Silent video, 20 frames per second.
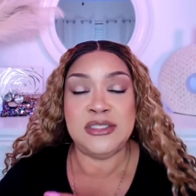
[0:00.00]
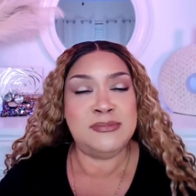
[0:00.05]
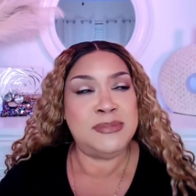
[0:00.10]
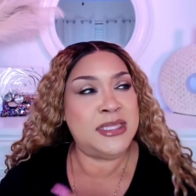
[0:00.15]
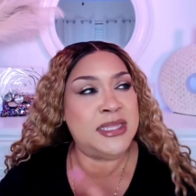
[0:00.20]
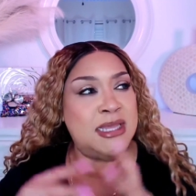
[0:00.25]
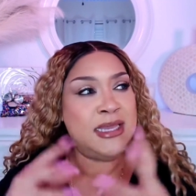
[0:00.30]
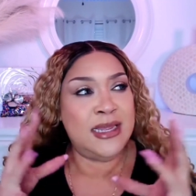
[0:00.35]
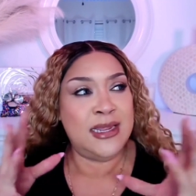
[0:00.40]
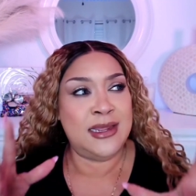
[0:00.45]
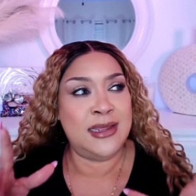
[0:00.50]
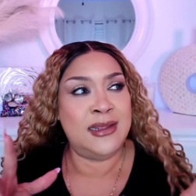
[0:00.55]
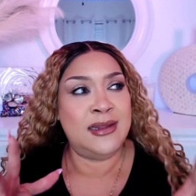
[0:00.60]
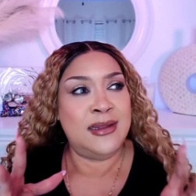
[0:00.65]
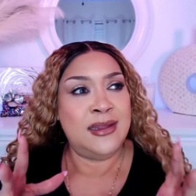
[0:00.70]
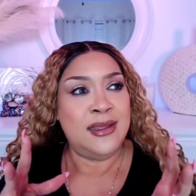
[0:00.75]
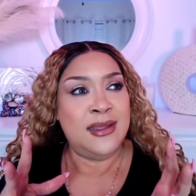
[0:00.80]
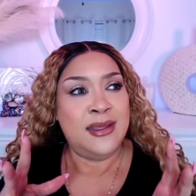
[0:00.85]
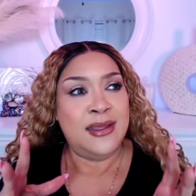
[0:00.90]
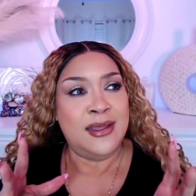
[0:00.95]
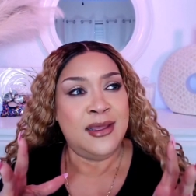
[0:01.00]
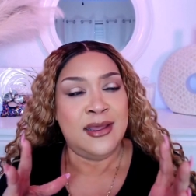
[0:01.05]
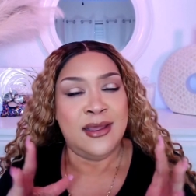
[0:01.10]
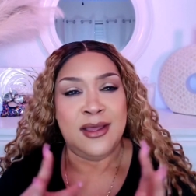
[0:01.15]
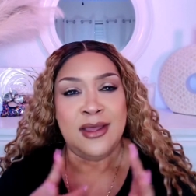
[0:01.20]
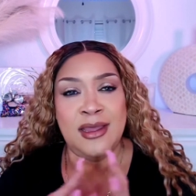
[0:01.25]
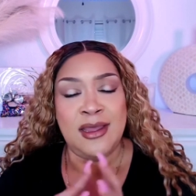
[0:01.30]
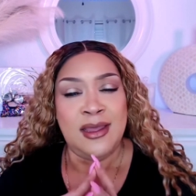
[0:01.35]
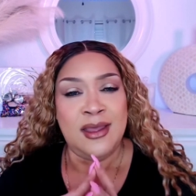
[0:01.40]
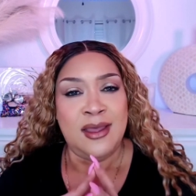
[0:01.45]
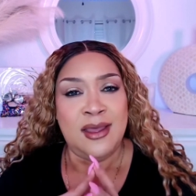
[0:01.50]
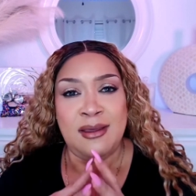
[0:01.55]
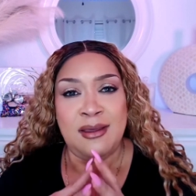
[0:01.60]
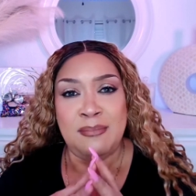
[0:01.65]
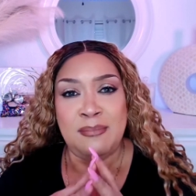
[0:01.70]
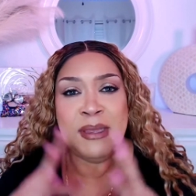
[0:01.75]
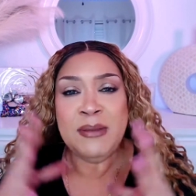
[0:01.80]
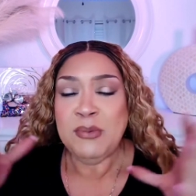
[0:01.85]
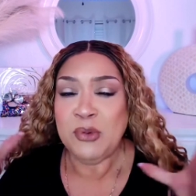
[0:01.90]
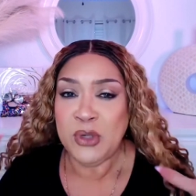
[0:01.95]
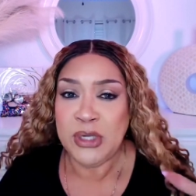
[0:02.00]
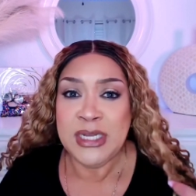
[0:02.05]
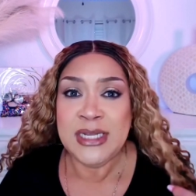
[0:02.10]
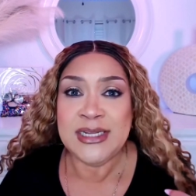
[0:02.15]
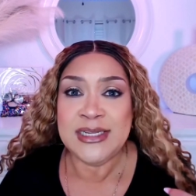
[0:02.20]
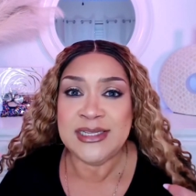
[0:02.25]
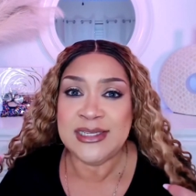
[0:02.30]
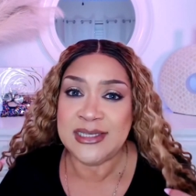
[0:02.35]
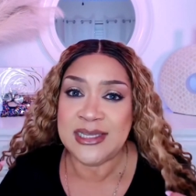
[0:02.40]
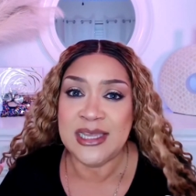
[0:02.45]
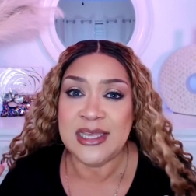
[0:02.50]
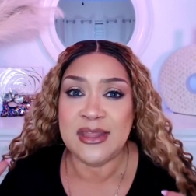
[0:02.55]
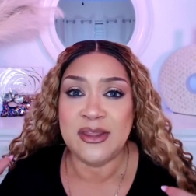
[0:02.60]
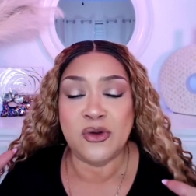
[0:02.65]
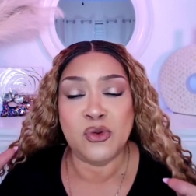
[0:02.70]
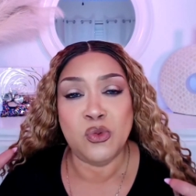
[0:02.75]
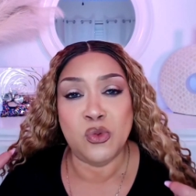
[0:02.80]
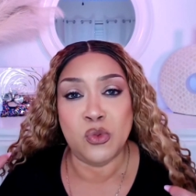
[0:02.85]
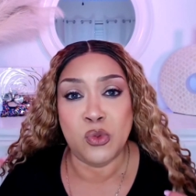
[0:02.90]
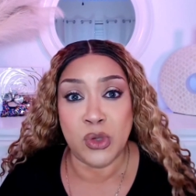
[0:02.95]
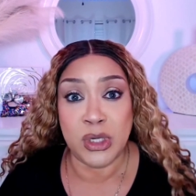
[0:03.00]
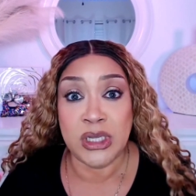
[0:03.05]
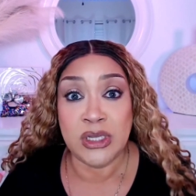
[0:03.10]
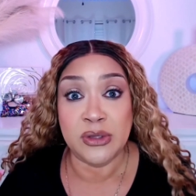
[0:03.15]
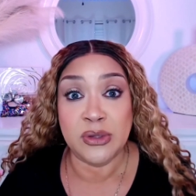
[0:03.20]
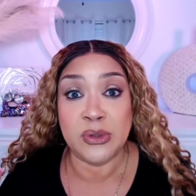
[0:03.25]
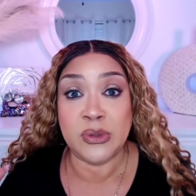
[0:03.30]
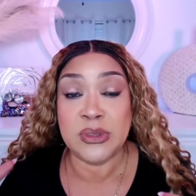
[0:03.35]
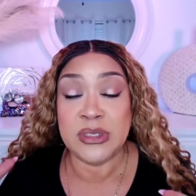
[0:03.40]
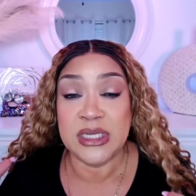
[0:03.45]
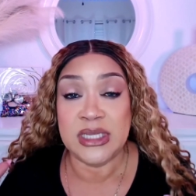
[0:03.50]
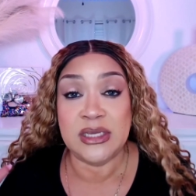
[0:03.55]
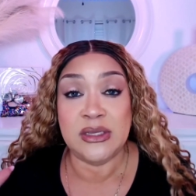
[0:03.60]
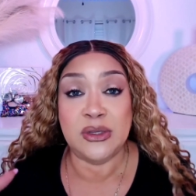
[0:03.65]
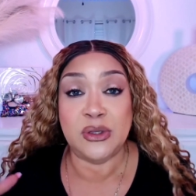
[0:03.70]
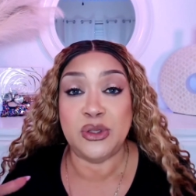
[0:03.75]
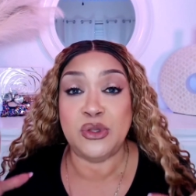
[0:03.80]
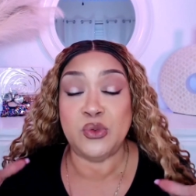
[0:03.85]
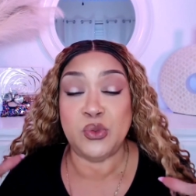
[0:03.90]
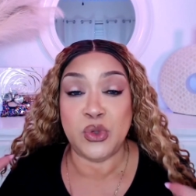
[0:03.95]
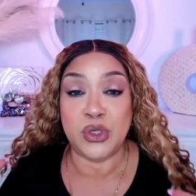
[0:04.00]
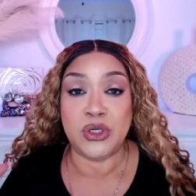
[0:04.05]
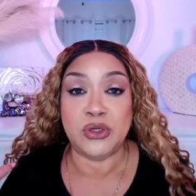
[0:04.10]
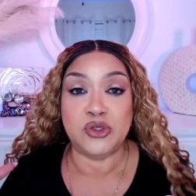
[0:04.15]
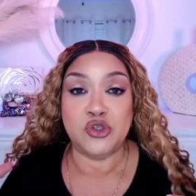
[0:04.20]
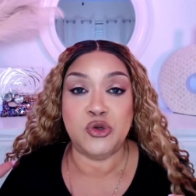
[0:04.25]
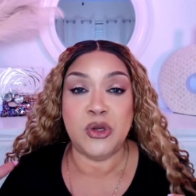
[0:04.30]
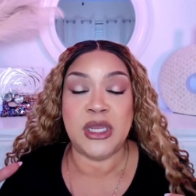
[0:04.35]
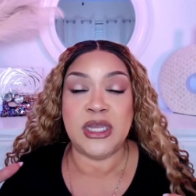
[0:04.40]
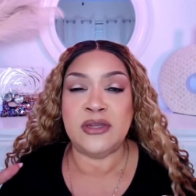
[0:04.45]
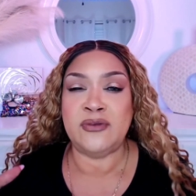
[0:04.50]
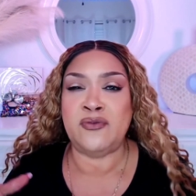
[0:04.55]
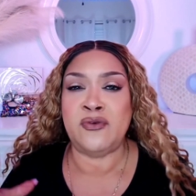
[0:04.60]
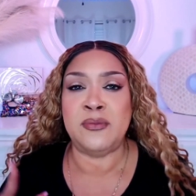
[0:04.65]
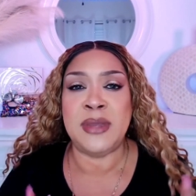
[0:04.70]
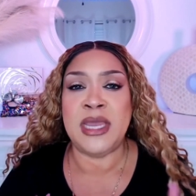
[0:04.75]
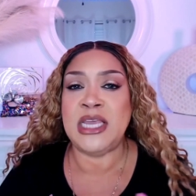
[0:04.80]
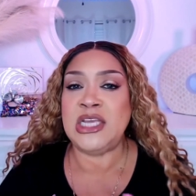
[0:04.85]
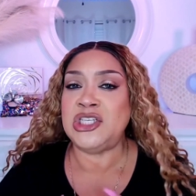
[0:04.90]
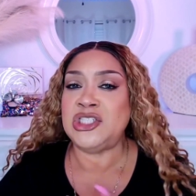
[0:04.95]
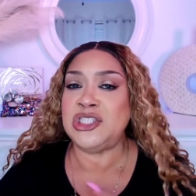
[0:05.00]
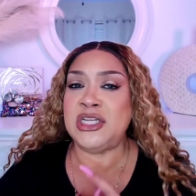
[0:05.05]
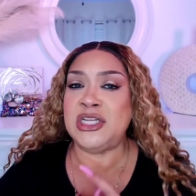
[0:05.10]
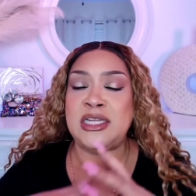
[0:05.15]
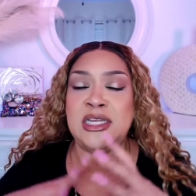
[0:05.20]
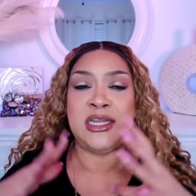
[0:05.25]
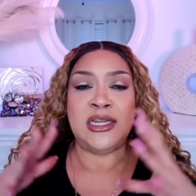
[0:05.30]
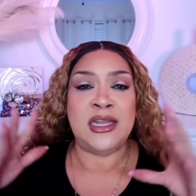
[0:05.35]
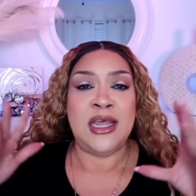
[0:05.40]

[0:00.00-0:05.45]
But then people need to see the real deal, the real transformation, and